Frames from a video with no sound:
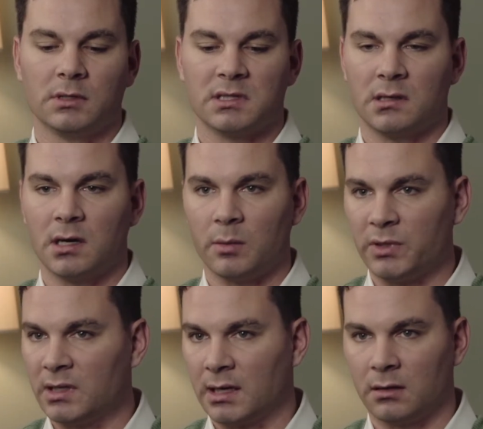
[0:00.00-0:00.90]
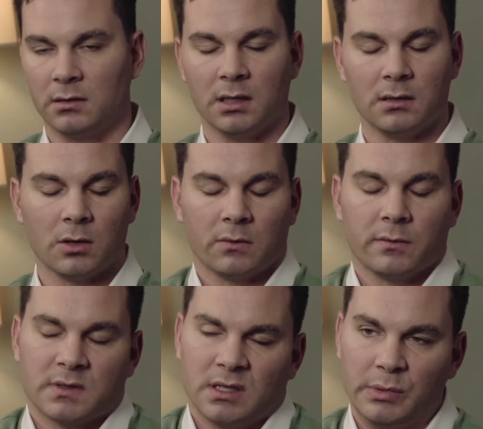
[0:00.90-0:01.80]
was an up and down. You didn't know
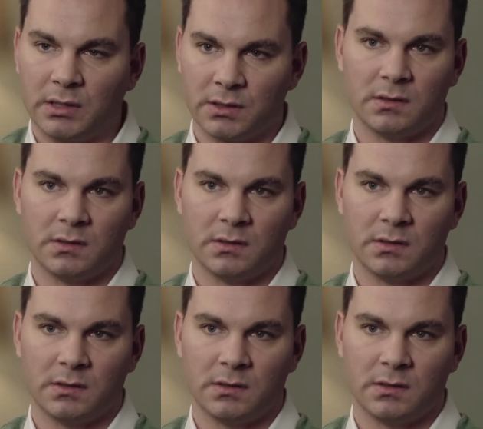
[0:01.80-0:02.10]
if it was going to be a